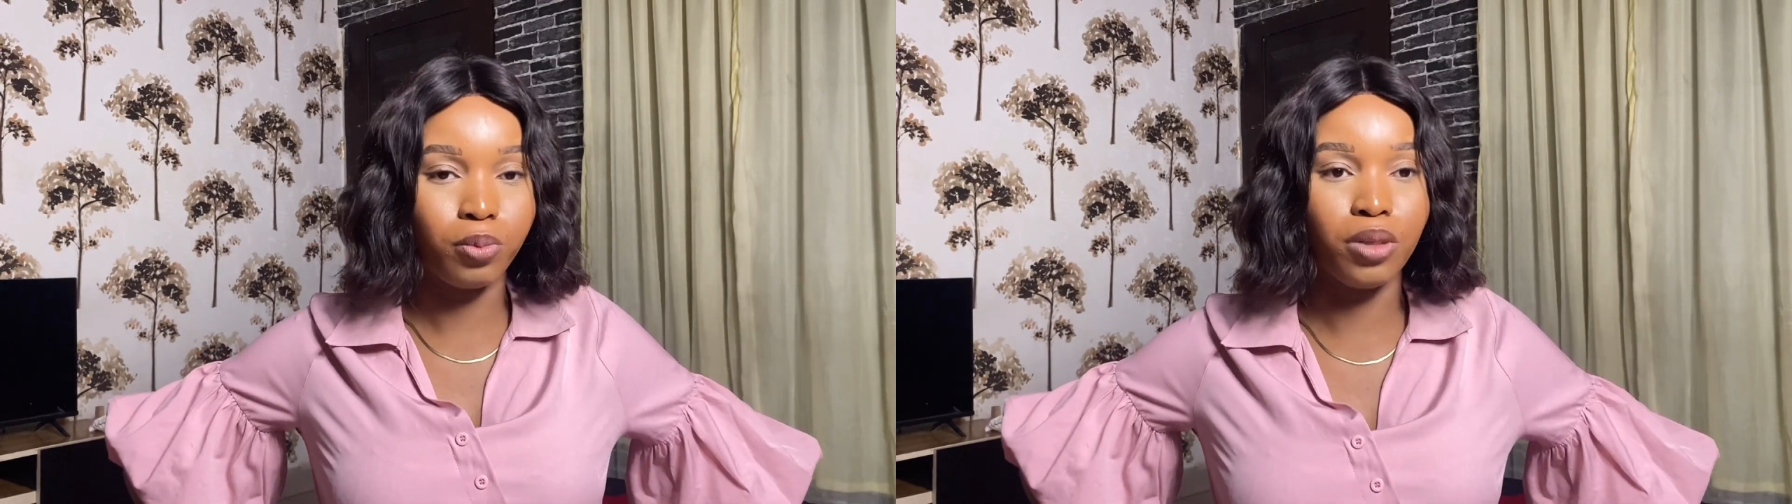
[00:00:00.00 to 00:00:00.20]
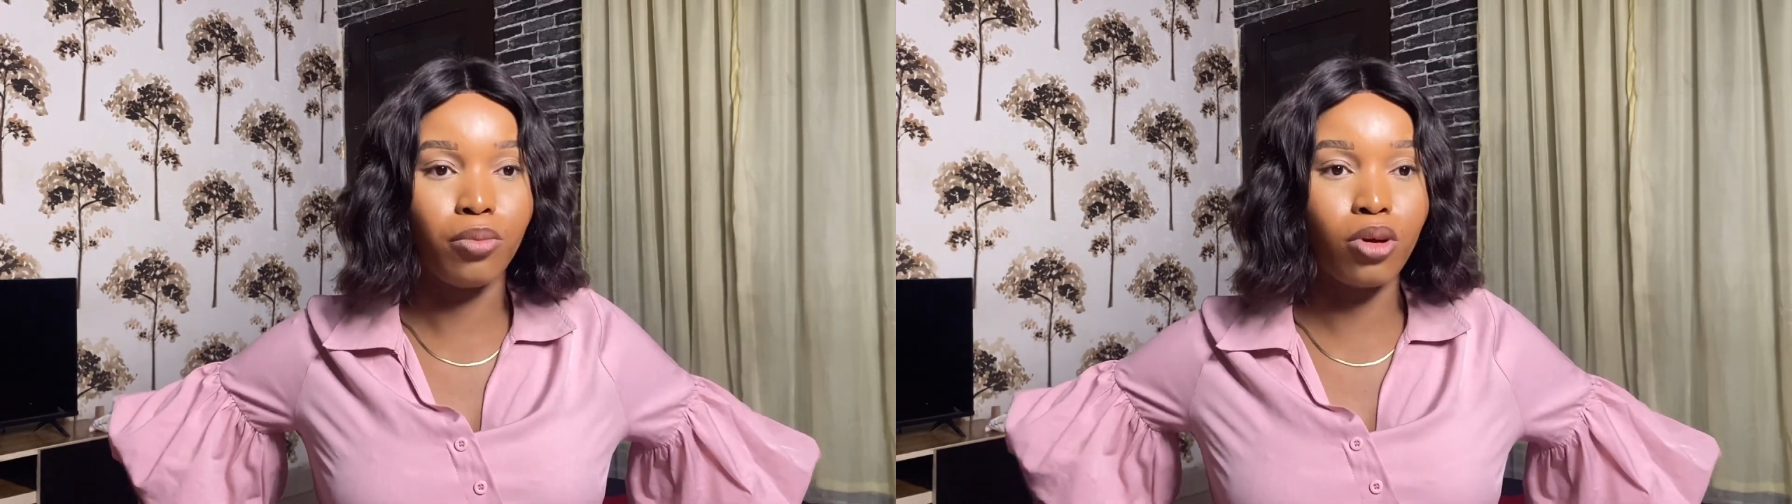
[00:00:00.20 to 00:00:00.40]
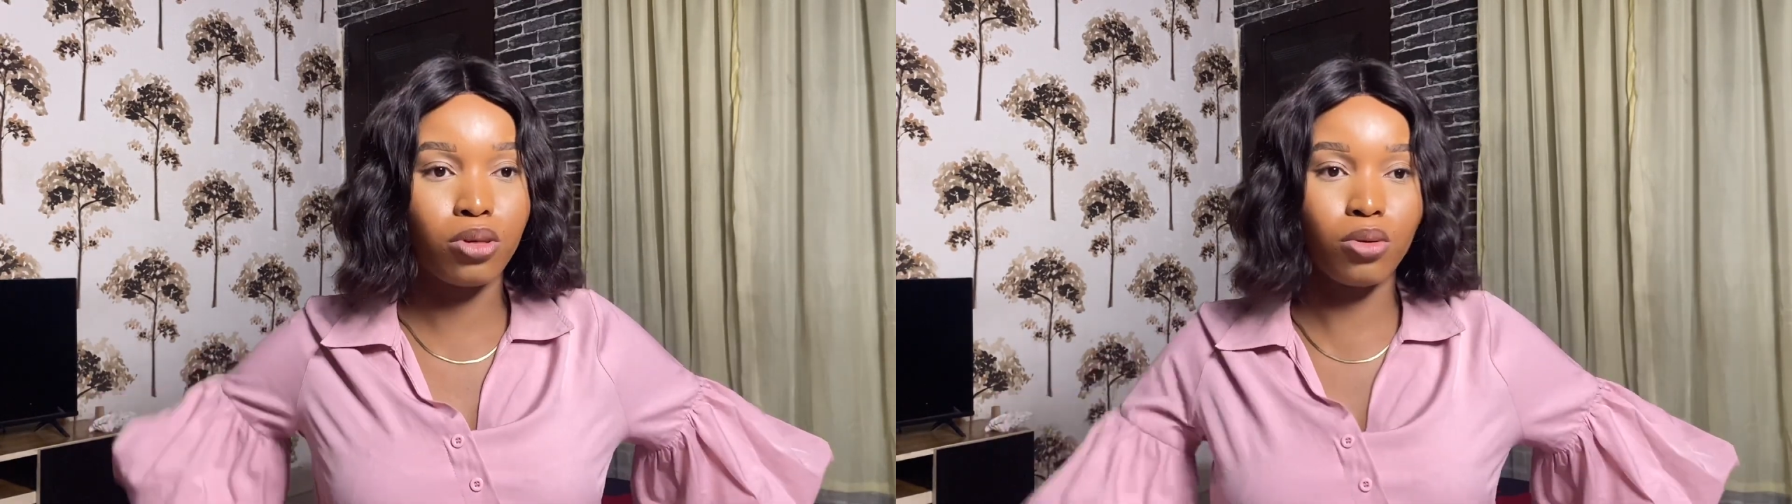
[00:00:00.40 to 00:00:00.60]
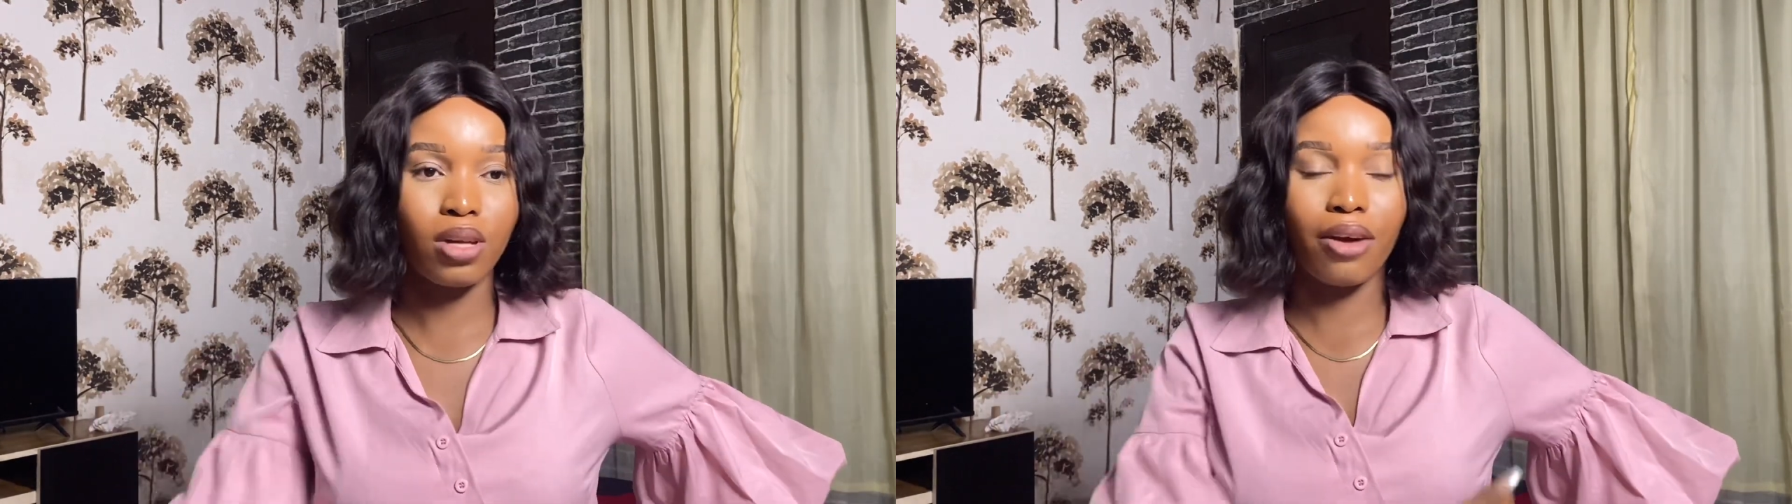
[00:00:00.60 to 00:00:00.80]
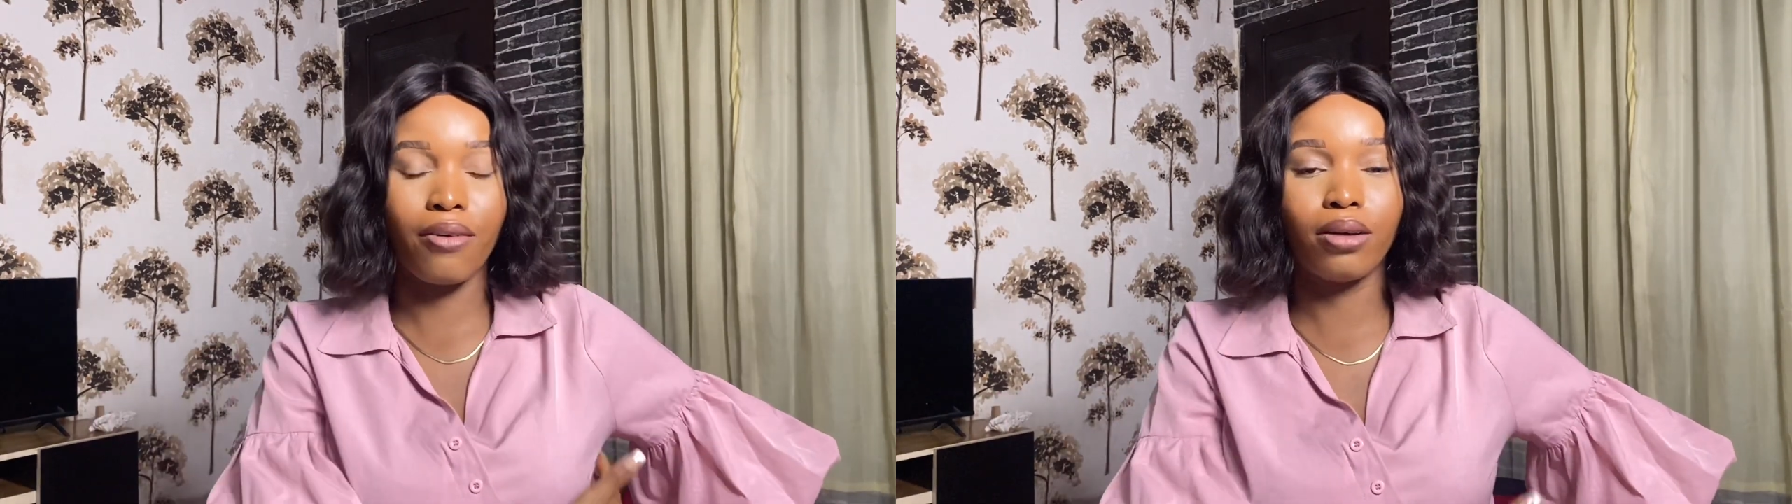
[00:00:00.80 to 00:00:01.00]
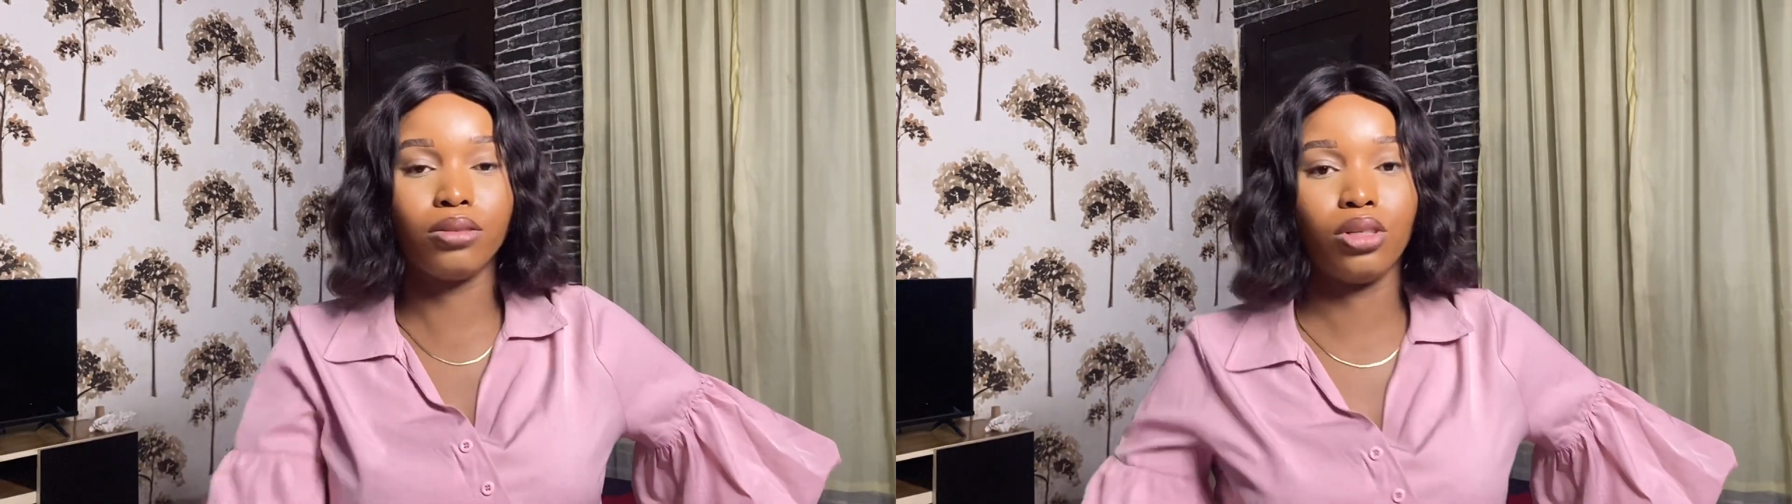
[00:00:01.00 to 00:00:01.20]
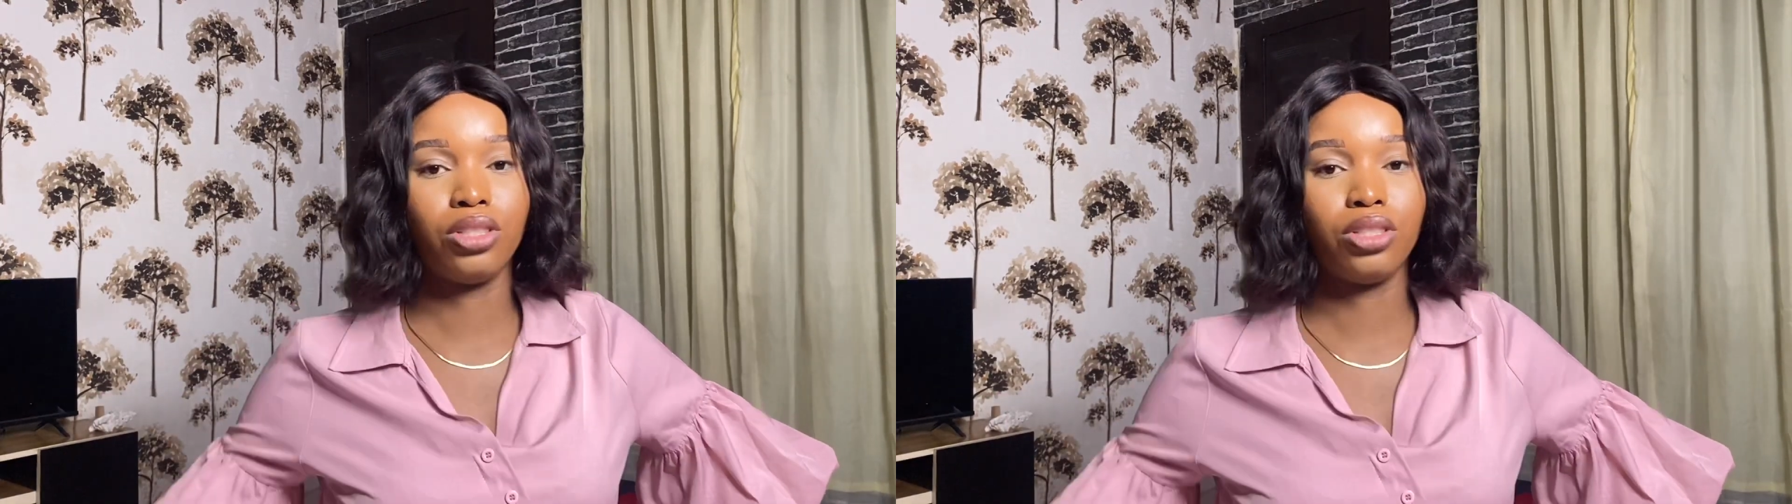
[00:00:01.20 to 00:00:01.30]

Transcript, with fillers: the muscles around